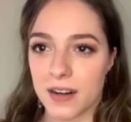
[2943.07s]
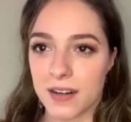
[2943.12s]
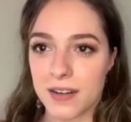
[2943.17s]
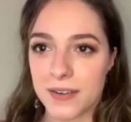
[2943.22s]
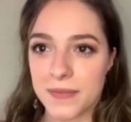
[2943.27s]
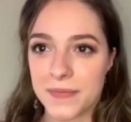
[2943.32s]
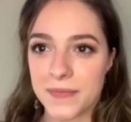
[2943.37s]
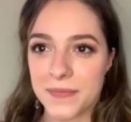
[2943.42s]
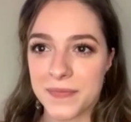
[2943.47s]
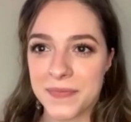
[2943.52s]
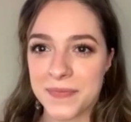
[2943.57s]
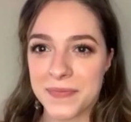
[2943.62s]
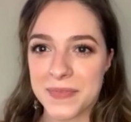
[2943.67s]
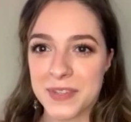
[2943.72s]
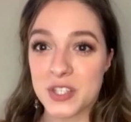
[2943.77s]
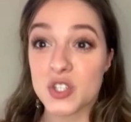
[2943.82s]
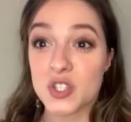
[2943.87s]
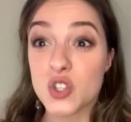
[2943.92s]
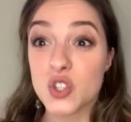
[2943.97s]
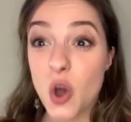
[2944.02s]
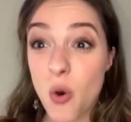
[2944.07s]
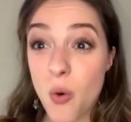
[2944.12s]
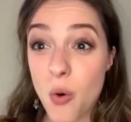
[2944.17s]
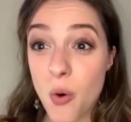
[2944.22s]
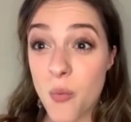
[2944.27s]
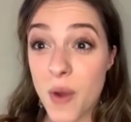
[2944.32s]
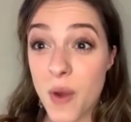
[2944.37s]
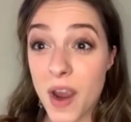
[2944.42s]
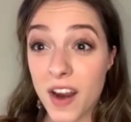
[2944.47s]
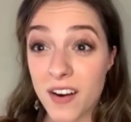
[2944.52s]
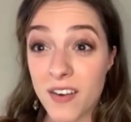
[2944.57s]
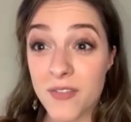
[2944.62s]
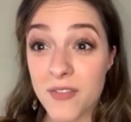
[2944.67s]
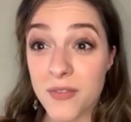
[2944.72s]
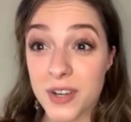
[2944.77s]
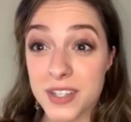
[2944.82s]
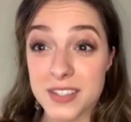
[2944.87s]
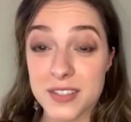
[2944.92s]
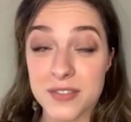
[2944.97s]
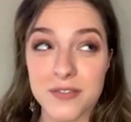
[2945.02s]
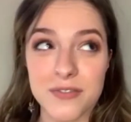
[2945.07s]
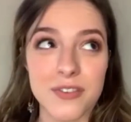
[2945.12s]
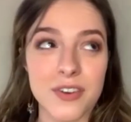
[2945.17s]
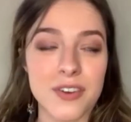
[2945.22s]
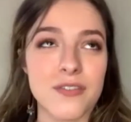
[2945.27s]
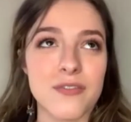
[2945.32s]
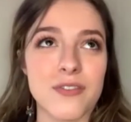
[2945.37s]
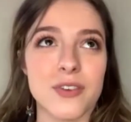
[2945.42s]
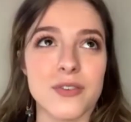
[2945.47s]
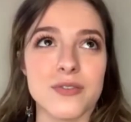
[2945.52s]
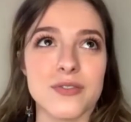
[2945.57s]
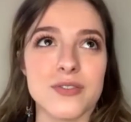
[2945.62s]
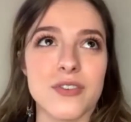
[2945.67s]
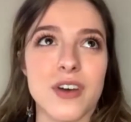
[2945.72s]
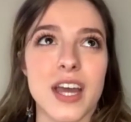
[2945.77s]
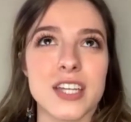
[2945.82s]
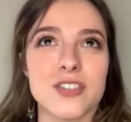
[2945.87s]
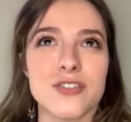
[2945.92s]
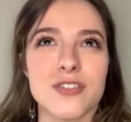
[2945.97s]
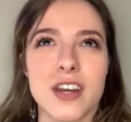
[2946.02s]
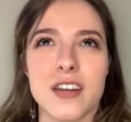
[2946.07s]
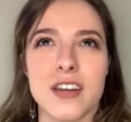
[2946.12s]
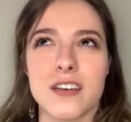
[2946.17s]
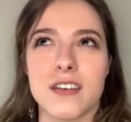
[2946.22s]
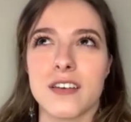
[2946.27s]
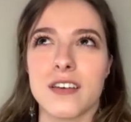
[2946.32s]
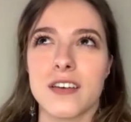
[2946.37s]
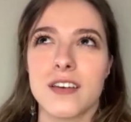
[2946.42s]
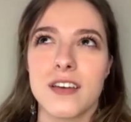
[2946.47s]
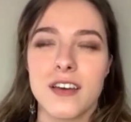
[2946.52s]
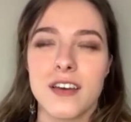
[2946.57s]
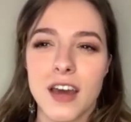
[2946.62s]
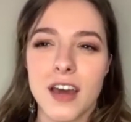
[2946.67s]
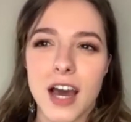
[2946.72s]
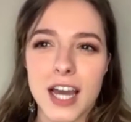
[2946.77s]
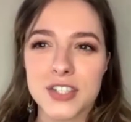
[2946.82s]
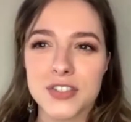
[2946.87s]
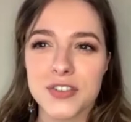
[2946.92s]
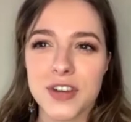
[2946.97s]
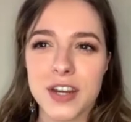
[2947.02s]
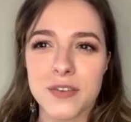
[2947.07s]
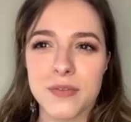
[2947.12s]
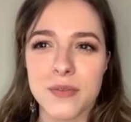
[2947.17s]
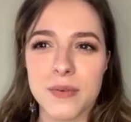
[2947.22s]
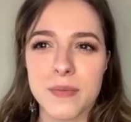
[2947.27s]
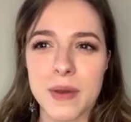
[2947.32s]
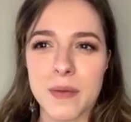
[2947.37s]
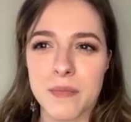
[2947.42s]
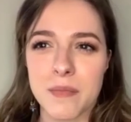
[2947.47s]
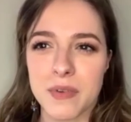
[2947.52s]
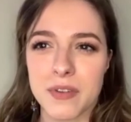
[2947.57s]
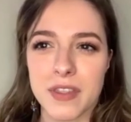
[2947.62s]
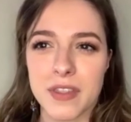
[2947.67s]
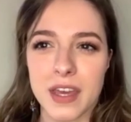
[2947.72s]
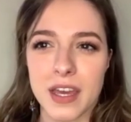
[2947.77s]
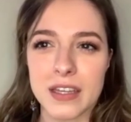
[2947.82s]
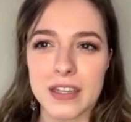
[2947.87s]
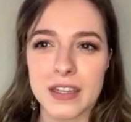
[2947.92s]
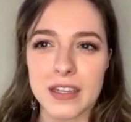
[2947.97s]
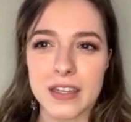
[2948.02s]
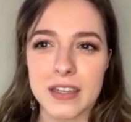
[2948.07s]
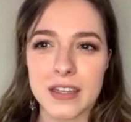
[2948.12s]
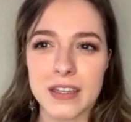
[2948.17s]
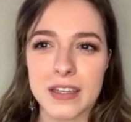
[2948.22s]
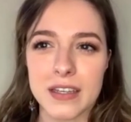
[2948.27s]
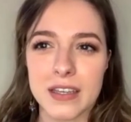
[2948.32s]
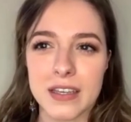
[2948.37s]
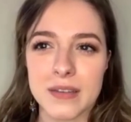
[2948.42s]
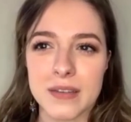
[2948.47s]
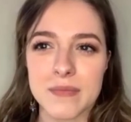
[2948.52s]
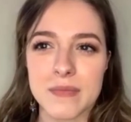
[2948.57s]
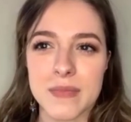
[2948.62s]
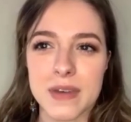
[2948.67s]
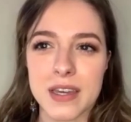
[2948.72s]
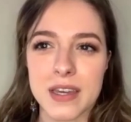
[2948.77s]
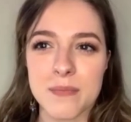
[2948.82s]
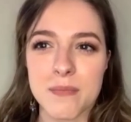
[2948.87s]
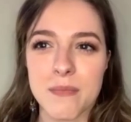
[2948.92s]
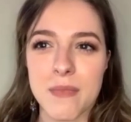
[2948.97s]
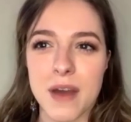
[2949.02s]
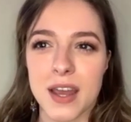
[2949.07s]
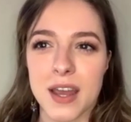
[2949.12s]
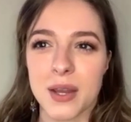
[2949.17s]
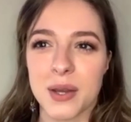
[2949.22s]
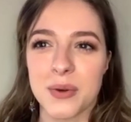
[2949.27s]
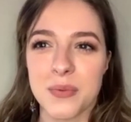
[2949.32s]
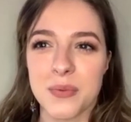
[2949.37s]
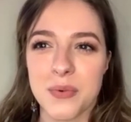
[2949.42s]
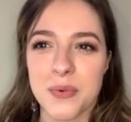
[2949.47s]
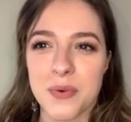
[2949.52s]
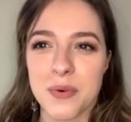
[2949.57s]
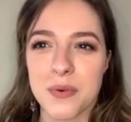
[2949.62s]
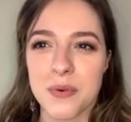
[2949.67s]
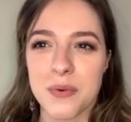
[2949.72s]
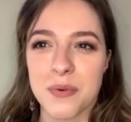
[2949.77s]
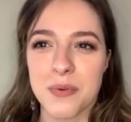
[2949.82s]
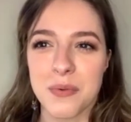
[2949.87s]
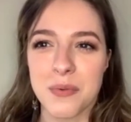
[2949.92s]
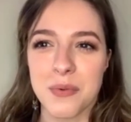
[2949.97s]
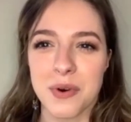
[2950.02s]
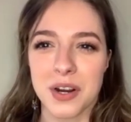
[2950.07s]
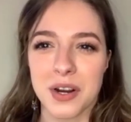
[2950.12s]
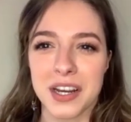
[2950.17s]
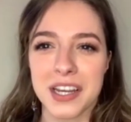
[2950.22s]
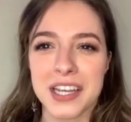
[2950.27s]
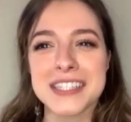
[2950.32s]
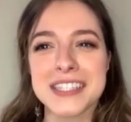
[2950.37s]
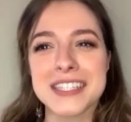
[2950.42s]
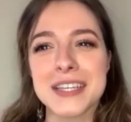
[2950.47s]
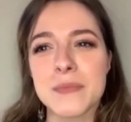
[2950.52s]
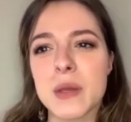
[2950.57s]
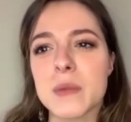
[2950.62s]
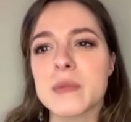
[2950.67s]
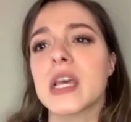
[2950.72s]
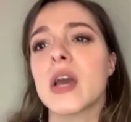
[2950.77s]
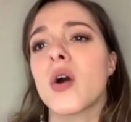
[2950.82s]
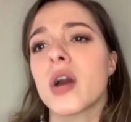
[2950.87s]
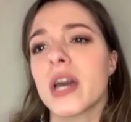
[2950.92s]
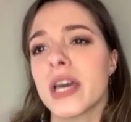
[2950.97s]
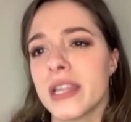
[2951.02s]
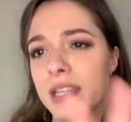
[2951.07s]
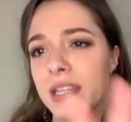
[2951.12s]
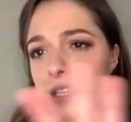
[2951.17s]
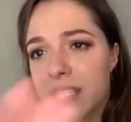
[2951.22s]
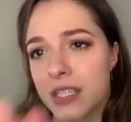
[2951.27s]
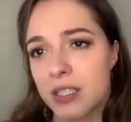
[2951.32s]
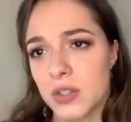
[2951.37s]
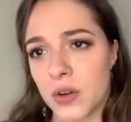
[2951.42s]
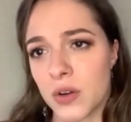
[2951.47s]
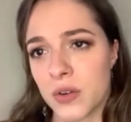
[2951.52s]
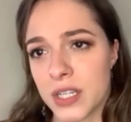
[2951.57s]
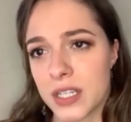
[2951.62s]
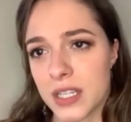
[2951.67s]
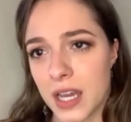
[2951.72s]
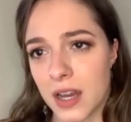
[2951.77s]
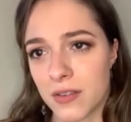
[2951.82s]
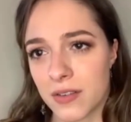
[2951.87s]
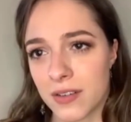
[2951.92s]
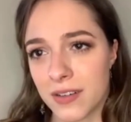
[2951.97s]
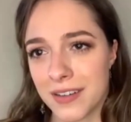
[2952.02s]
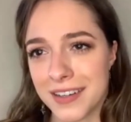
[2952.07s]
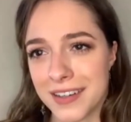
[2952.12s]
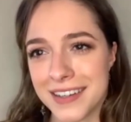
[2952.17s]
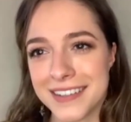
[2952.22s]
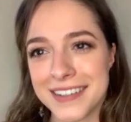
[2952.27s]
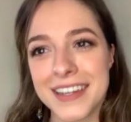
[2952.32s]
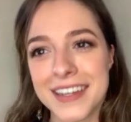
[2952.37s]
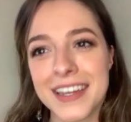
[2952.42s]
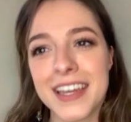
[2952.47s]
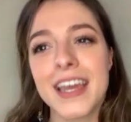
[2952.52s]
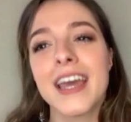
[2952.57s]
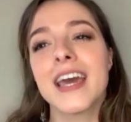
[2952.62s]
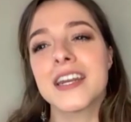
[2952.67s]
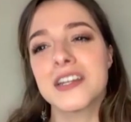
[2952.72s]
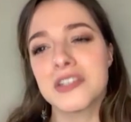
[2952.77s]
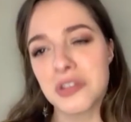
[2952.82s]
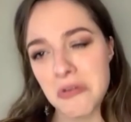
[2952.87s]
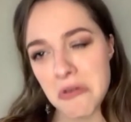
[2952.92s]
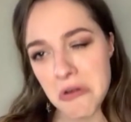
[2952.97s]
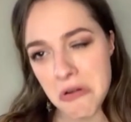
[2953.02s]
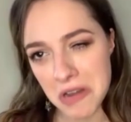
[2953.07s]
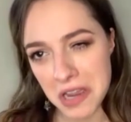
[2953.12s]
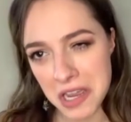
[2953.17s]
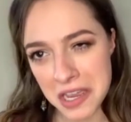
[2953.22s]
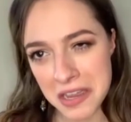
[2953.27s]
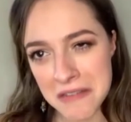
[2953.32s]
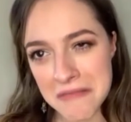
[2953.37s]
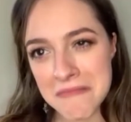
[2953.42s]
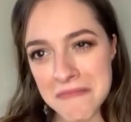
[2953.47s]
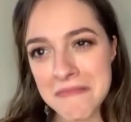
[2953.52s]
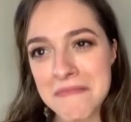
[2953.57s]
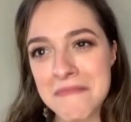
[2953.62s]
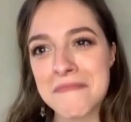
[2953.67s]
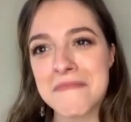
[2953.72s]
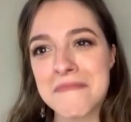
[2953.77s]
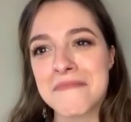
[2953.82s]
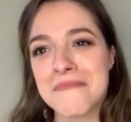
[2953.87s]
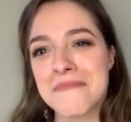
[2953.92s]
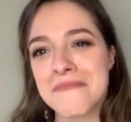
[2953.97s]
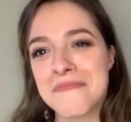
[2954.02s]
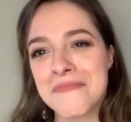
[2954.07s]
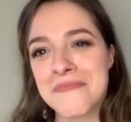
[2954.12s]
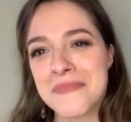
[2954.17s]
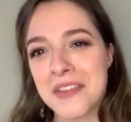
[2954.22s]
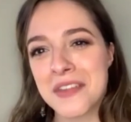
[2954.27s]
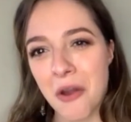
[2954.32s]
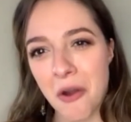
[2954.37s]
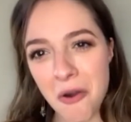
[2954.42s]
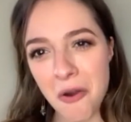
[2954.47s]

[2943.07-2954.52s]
Right. So yeah. aware of what's in front of you. So I try to, I try to remember that in, in my work. And sometimes I say, okay, Lily, tone it down. And I say, okay, yeah.